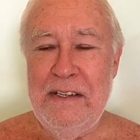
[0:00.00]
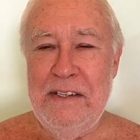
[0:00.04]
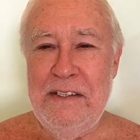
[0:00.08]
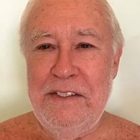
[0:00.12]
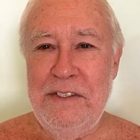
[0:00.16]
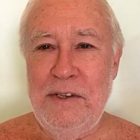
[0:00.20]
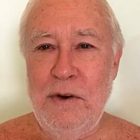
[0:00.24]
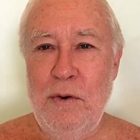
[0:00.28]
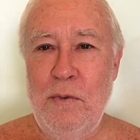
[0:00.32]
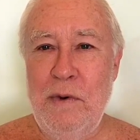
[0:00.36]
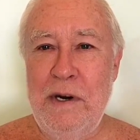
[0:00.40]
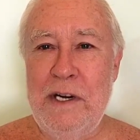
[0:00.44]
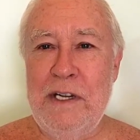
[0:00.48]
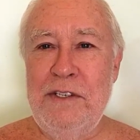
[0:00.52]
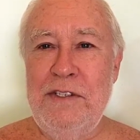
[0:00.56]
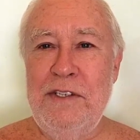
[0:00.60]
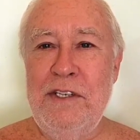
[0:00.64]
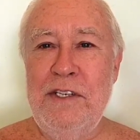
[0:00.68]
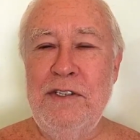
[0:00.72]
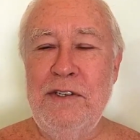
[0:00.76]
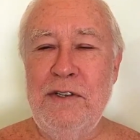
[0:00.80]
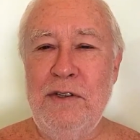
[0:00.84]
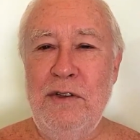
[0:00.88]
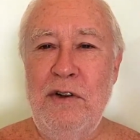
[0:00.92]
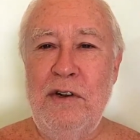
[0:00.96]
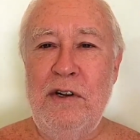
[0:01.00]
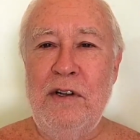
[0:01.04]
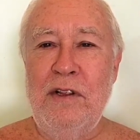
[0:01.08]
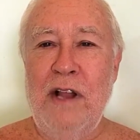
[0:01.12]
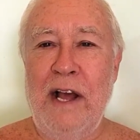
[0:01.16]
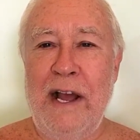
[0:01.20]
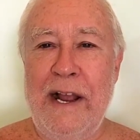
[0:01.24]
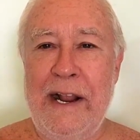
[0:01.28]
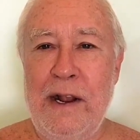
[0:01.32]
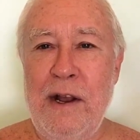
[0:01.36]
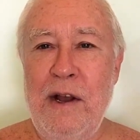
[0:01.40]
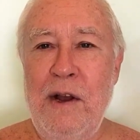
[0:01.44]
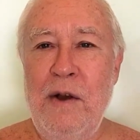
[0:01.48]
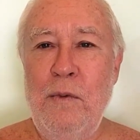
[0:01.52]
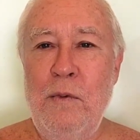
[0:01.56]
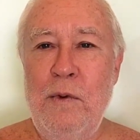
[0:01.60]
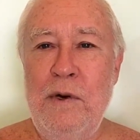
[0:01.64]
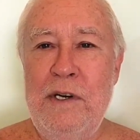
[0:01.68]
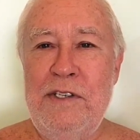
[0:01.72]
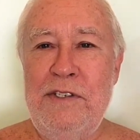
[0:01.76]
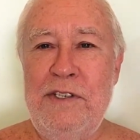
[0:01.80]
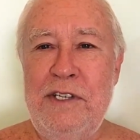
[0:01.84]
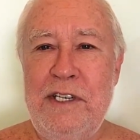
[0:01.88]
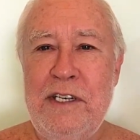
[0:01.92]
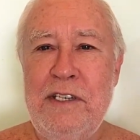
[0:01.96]
So what does this look like?
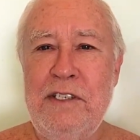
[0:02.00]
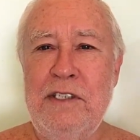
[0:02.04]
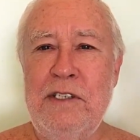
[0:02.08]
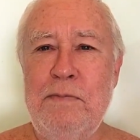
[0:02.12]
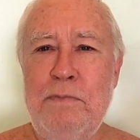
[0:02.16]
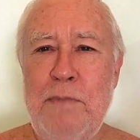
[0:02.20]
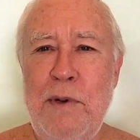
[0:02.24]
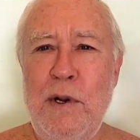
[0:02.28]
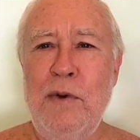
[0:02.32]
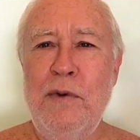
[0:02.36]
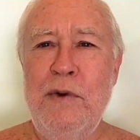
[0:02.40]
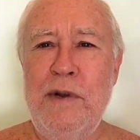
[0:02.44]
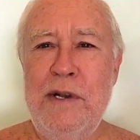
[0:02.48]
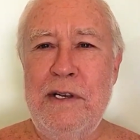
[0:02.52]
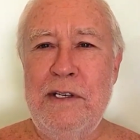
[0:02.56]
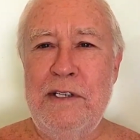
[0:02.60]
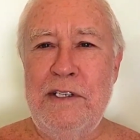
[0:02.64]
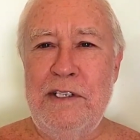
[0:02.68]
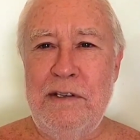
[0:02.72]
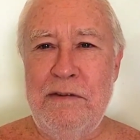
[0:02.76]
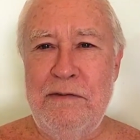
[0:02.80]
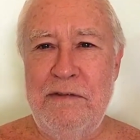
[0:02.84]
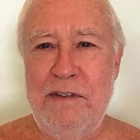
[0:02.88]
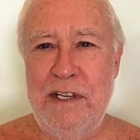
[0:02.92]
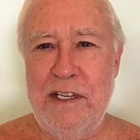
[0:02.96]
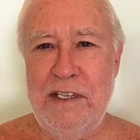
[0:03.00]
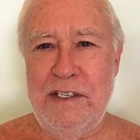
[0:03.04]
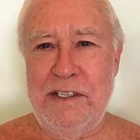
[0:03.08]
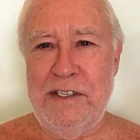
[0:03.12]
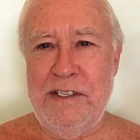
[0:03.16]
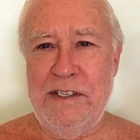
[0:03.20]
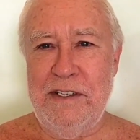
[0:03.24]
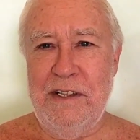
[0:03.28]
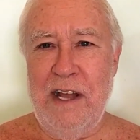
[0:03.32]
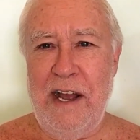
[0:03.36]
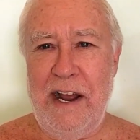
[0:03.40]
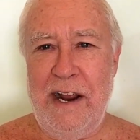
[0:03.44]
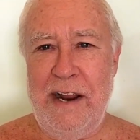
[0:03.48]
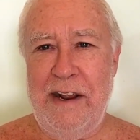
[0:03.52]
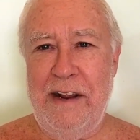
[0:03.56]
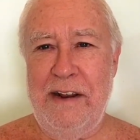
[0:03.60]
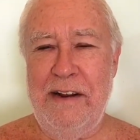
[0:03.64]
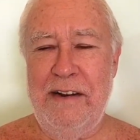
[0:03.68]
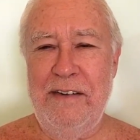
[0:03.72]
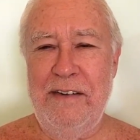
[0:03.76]
What is the experience of this like?